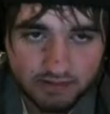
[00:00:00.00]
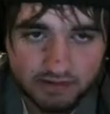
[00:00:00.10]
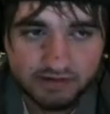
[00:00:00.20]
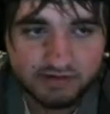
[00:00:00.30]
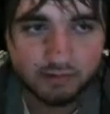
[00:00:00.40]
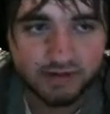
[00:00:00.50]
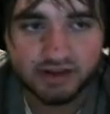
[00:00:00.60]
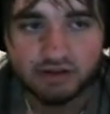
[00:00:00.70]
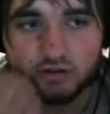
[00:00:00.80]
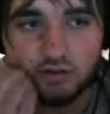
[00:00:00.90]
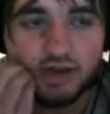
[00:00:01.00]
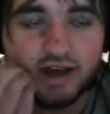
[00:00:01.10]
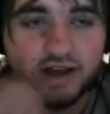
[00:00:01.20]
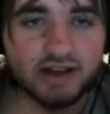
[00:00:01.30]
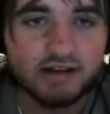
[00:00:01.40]
So we can do
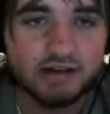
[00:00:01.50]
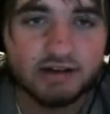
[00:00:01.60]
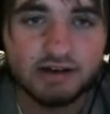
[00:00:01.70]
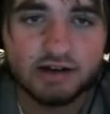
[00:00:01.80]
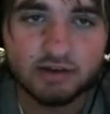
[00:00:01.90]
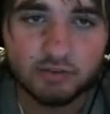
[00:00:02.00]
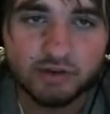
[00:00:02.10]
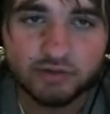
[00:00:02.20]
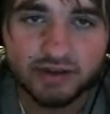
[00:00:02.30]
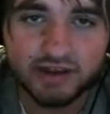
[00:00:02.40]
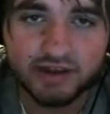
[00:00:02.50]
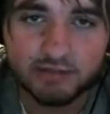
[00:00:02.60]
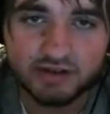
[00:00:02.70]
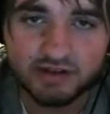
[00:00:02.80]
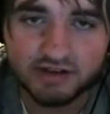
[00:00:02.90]
that. Once we get
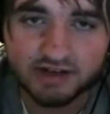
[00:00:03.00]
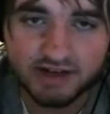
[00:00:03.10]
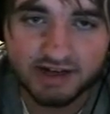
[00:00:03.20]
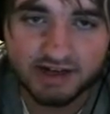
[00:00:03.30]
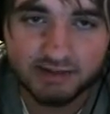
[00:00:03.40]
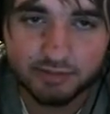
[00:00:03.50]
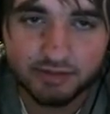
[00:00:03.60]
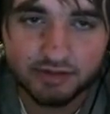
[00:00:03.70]
up to the top,